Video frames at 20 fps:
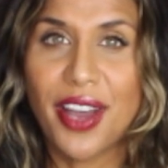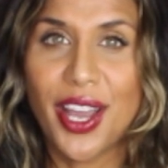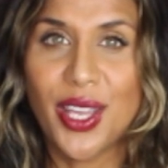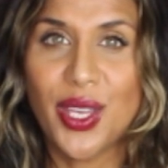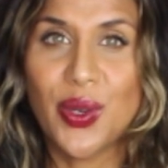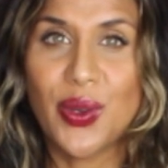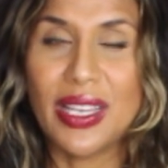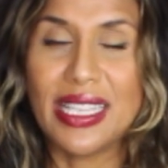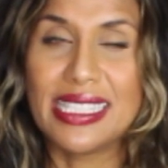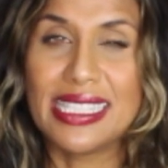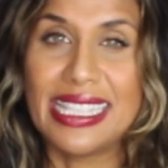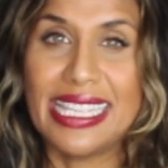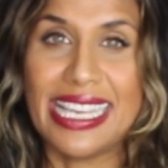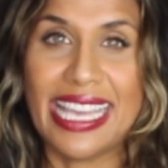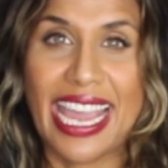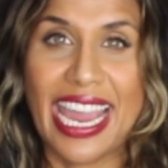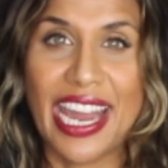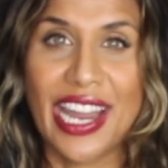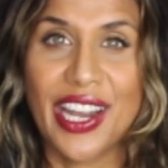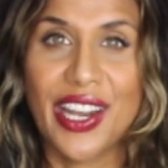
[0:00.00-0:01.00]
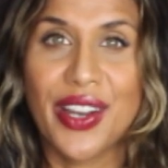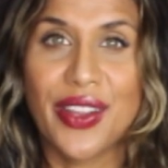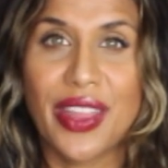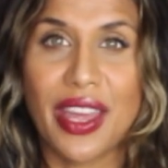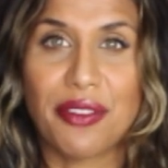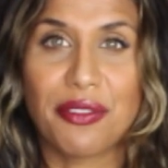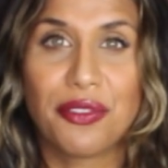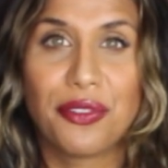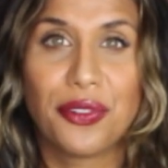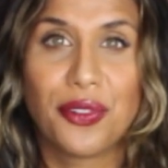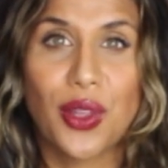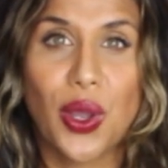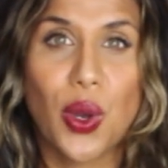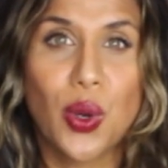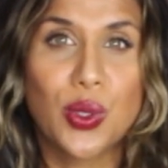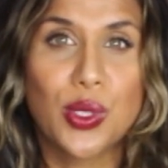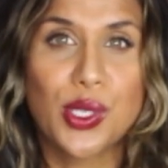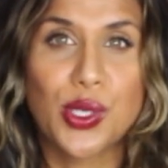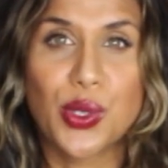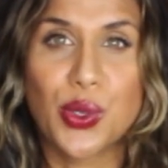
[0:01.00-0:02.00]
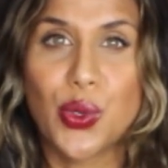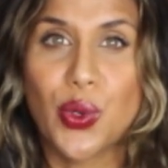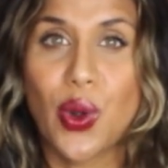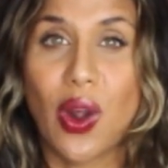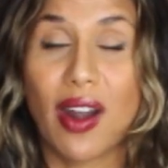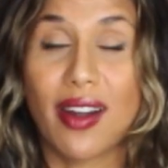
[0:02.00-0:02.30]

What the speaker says: Vayu is the air that flows through